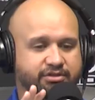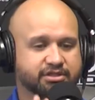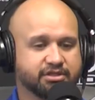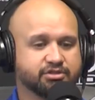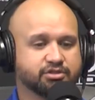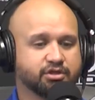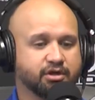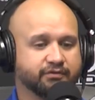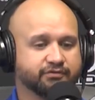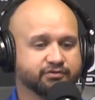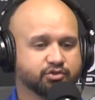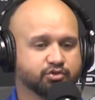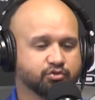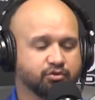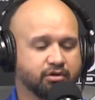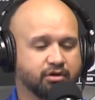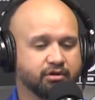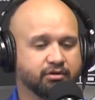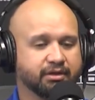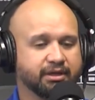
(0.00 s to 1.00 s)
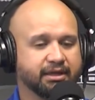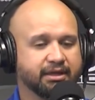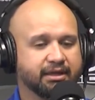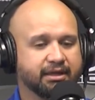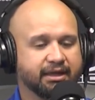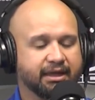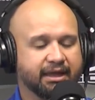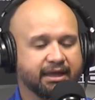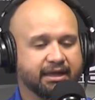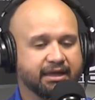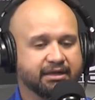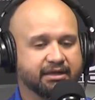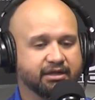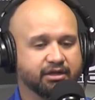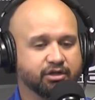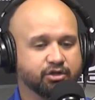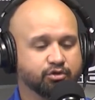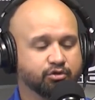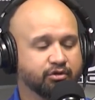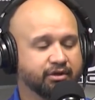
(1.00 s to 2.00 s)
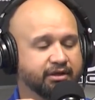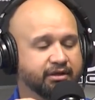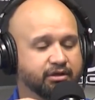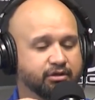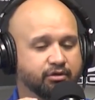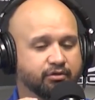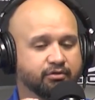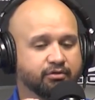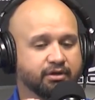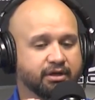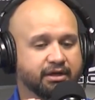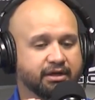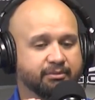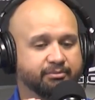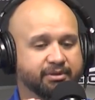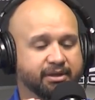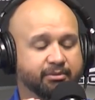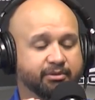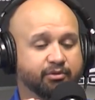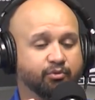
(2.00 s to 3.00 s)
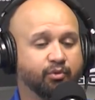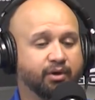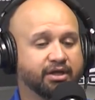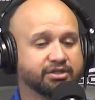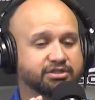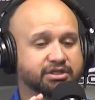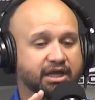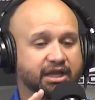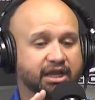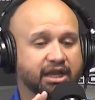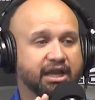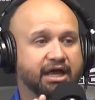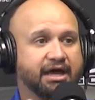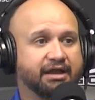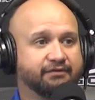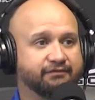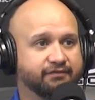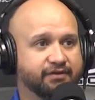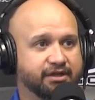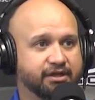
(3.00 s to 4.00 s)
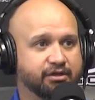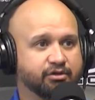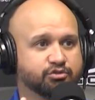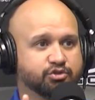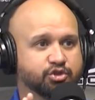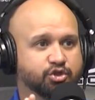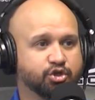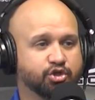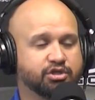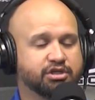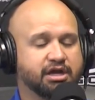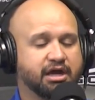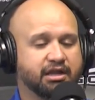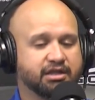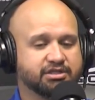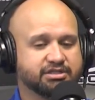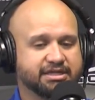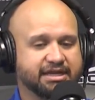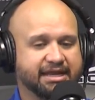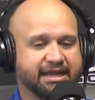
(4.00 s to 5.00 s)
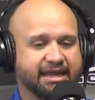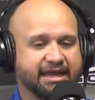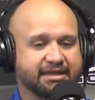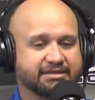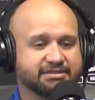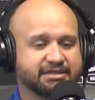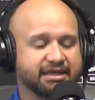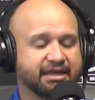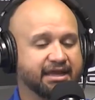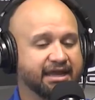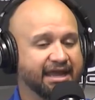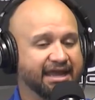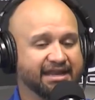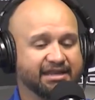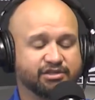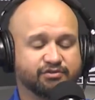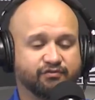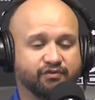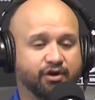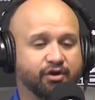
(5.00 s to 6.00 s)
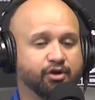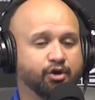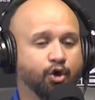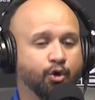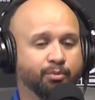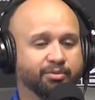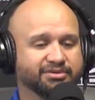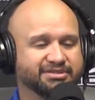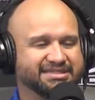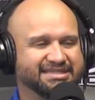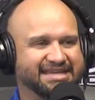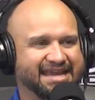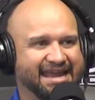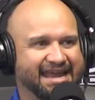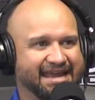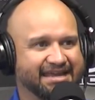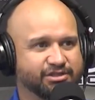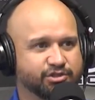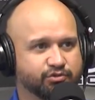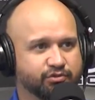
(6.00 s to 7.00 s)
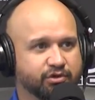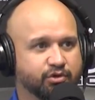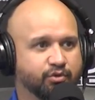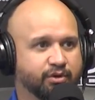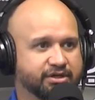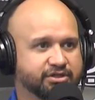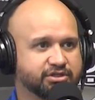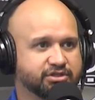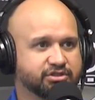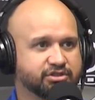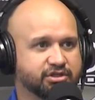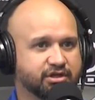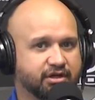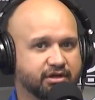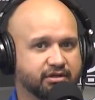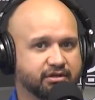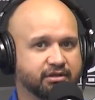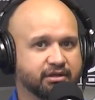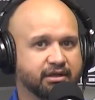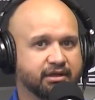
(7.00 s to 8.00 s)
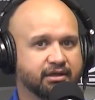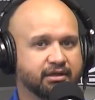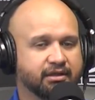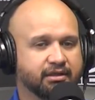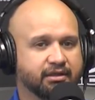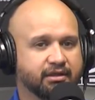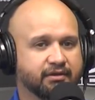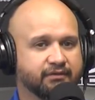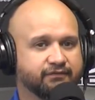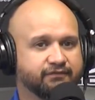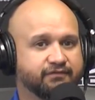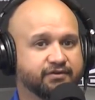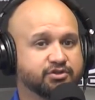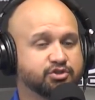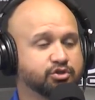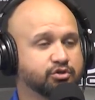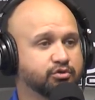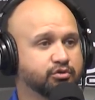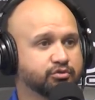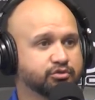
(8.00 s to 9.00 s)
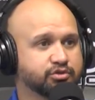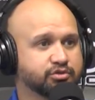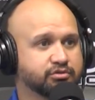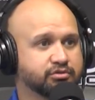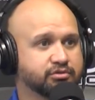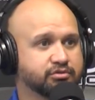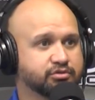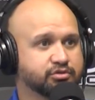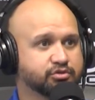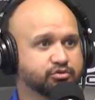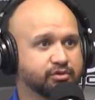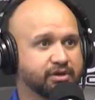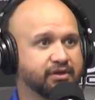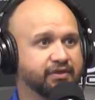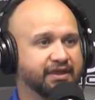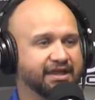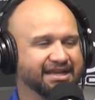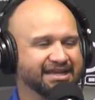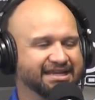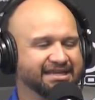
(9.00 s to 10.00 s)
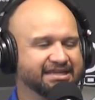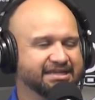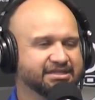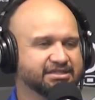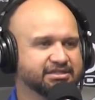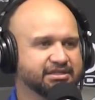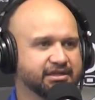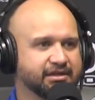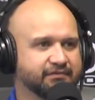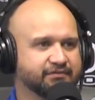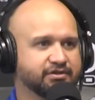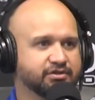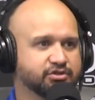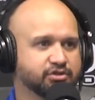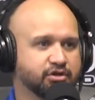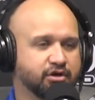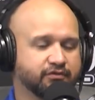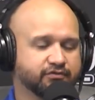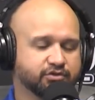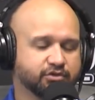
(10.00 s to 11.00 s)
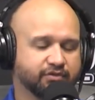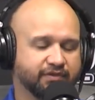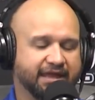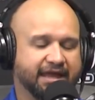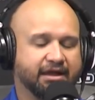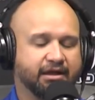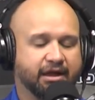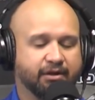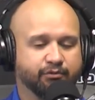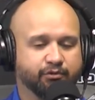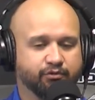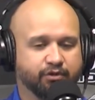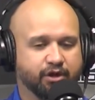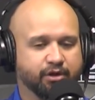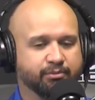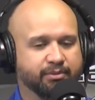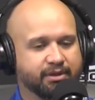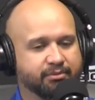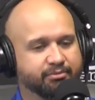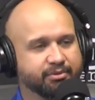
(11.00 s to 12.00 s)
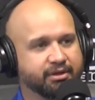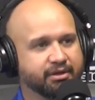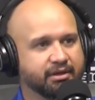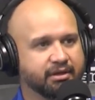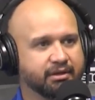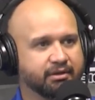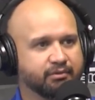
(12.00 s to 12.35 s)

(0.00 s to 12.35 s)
called Disc Golf Strong, and you'll be able to watch a lot of videos, good knowledge that he has, and he's very open to answering questions on the physical strength and conditioning of disc golf. So that I would recommend. But